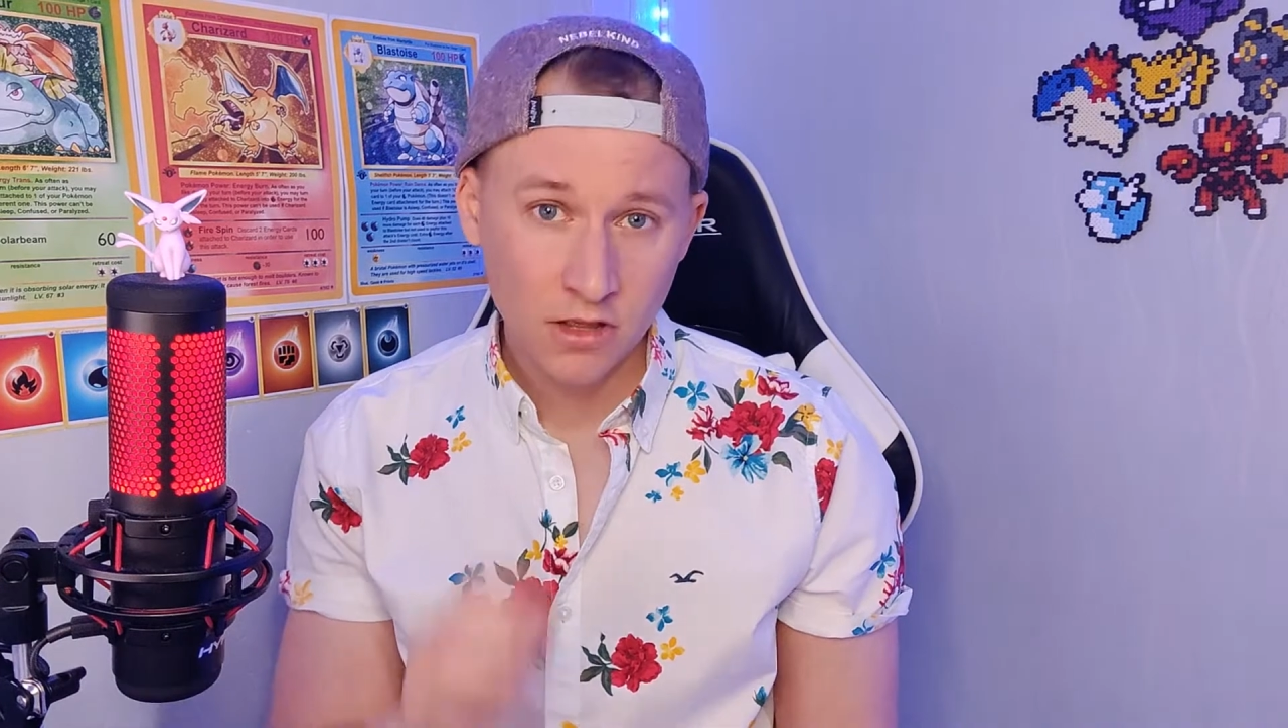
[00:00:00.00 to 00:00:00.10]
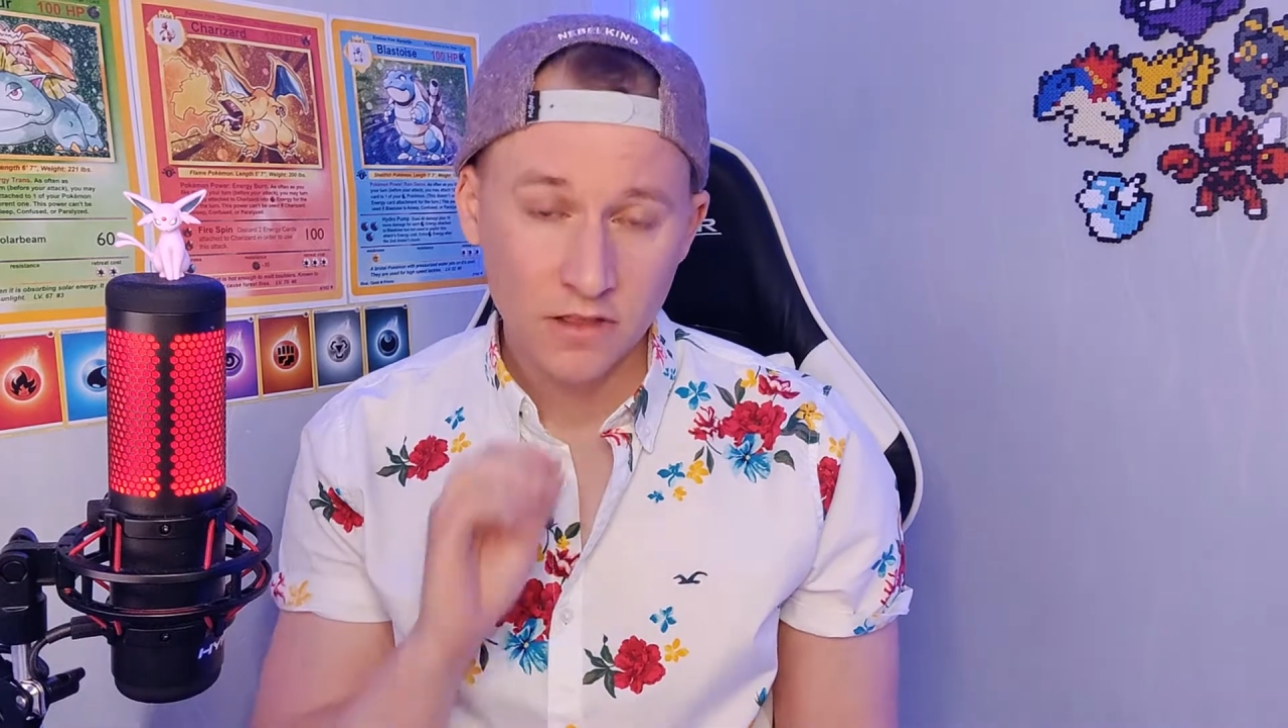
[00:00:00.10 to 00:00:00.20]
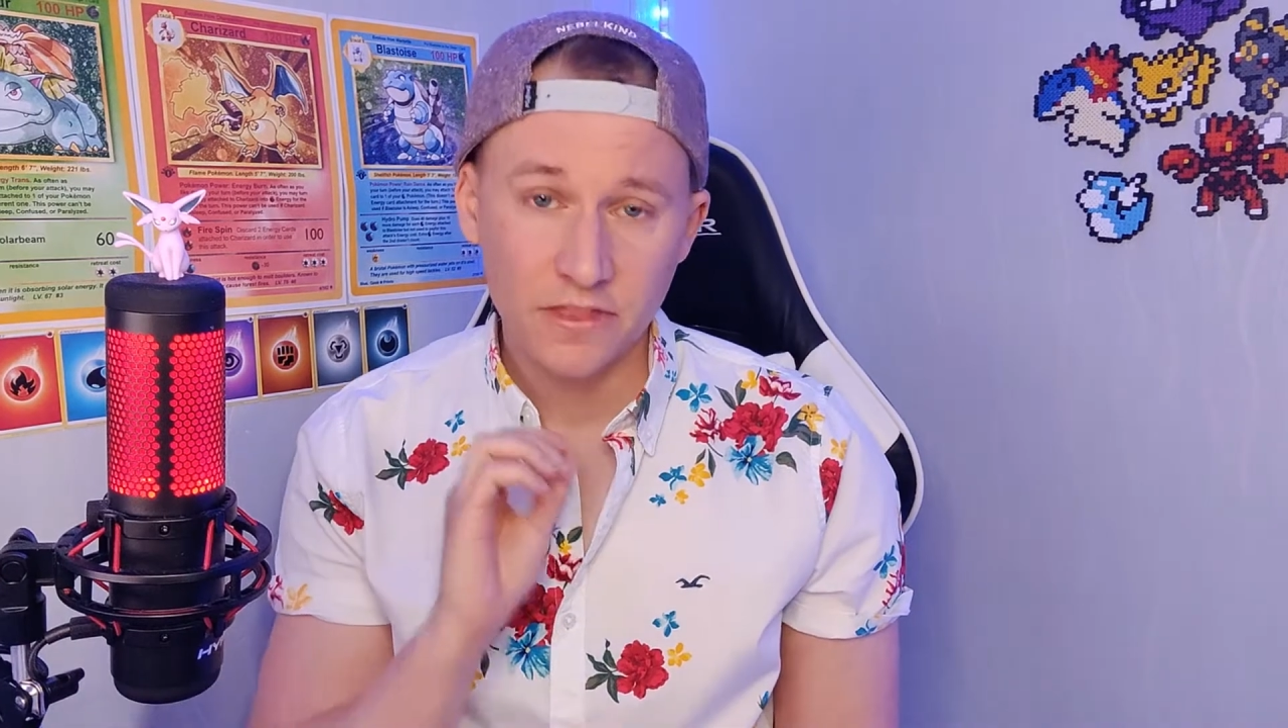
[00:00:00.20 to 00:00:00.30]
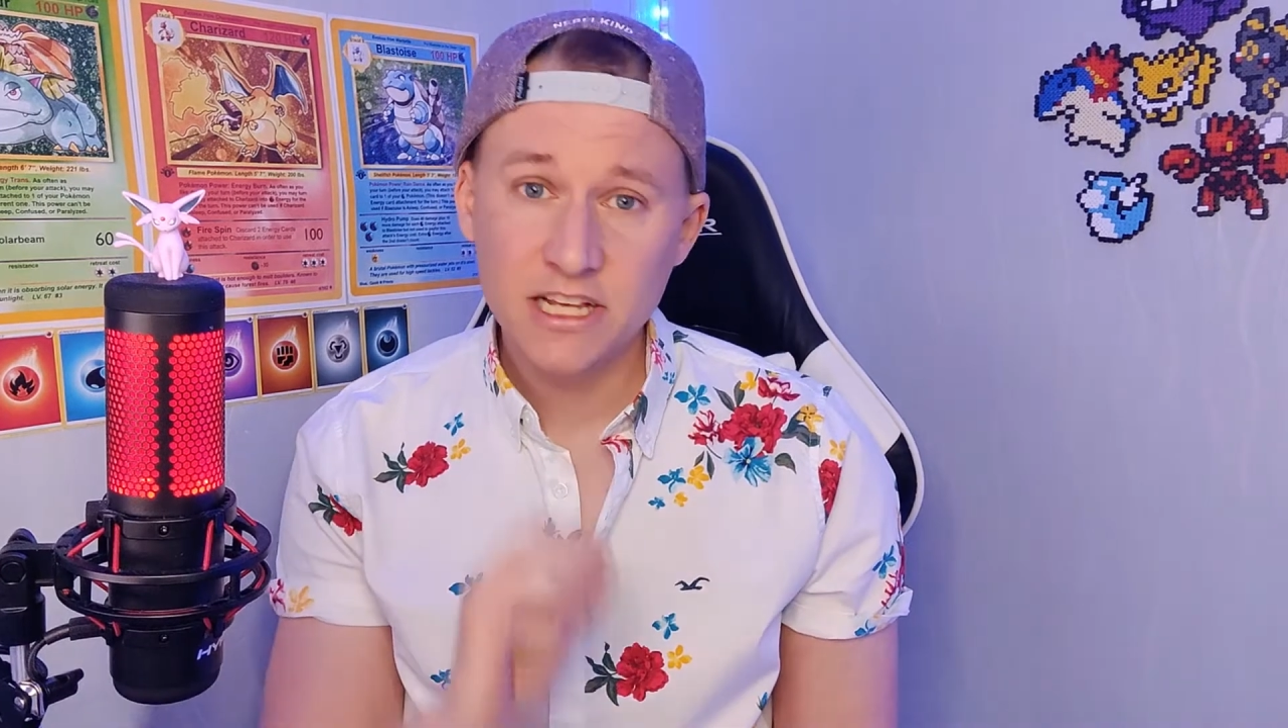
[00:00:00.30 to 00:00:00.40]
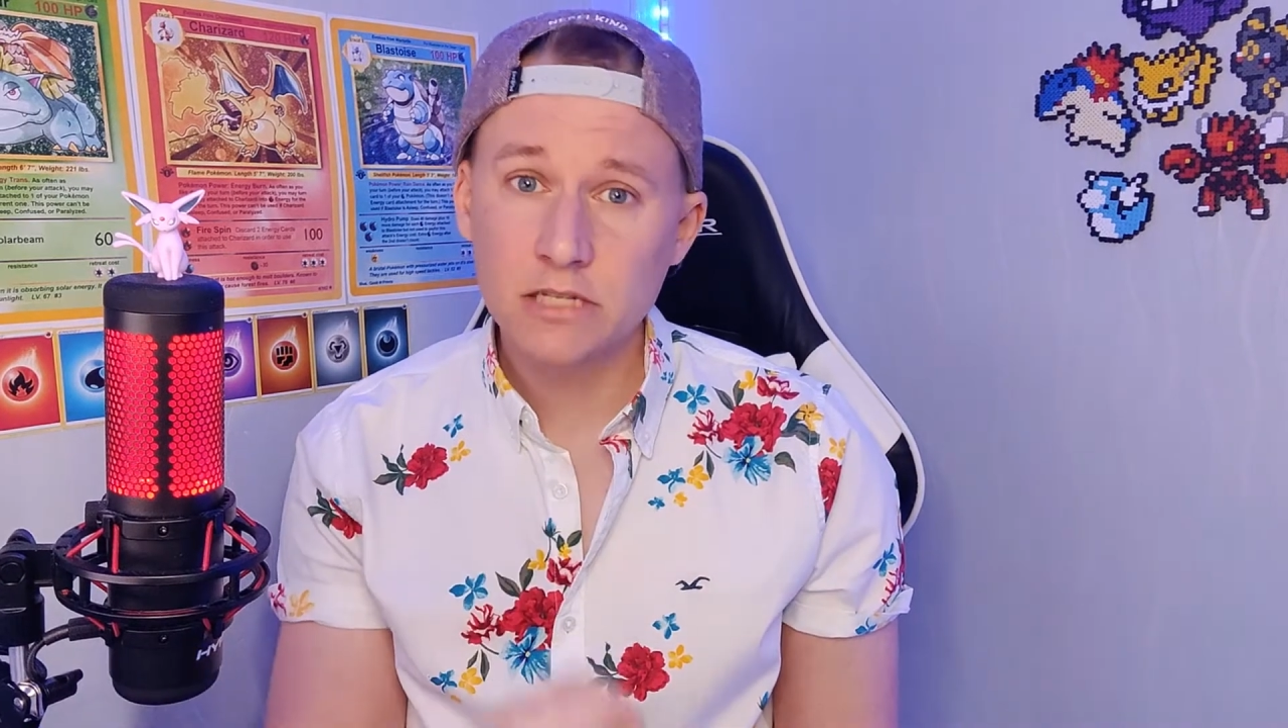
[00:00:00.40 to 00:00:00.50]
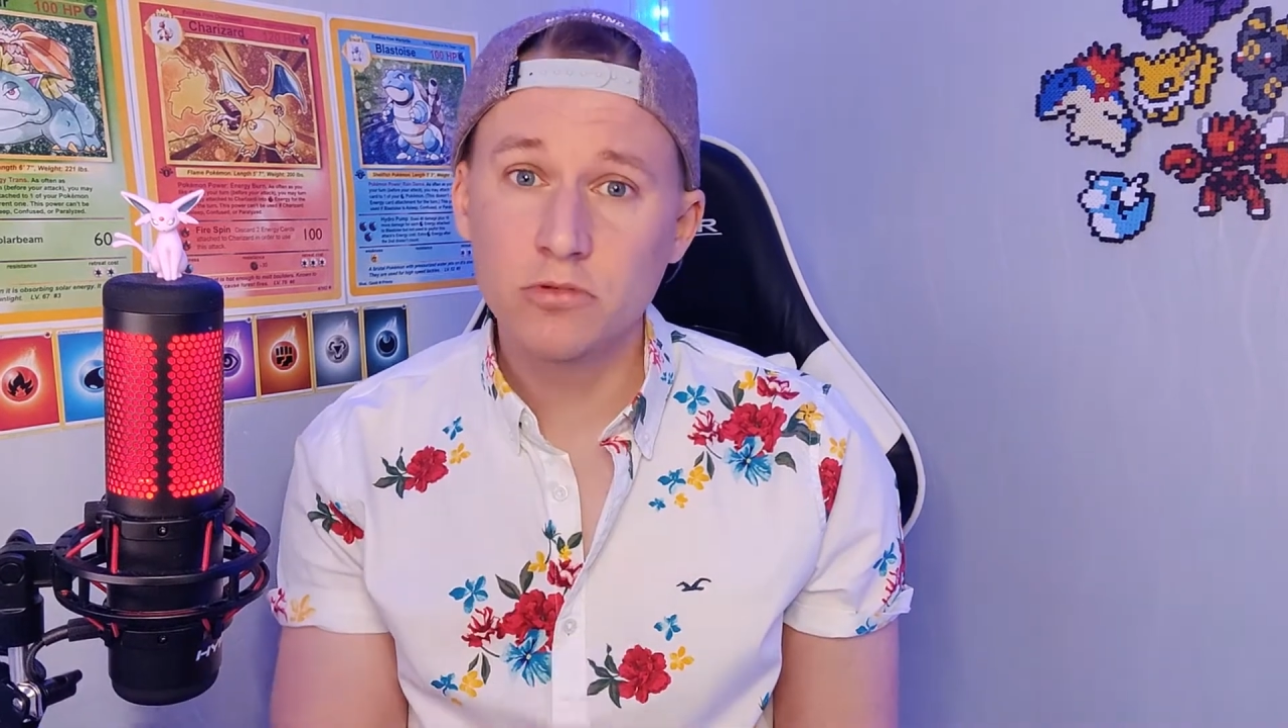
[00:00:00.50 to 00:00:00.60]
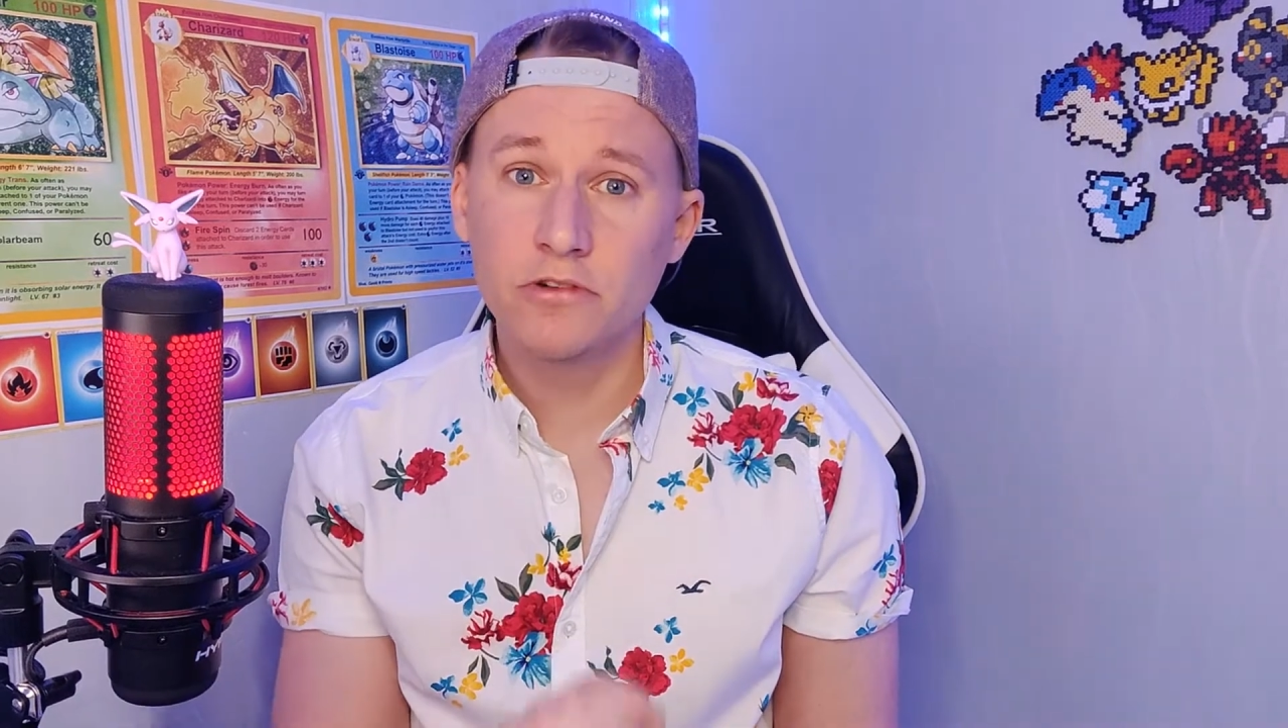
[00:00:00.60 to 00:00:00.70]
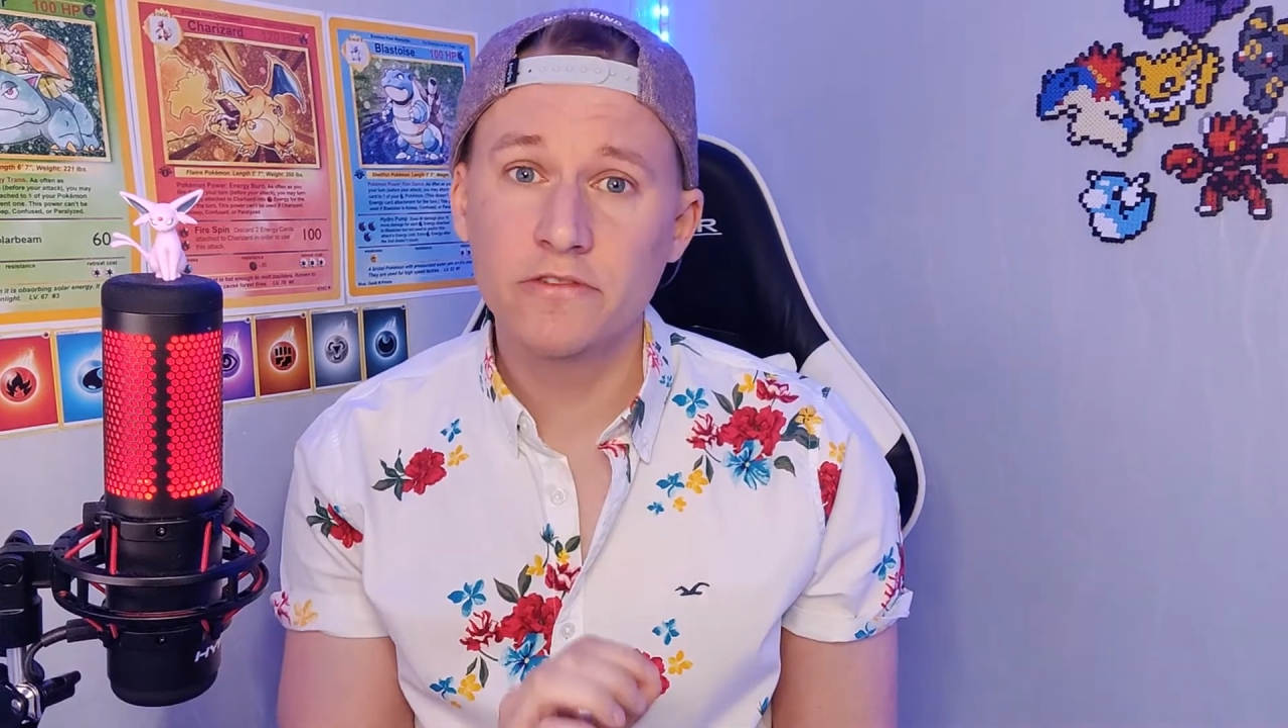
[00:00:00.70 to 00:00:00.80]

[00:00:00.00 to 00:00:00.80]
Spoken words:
This one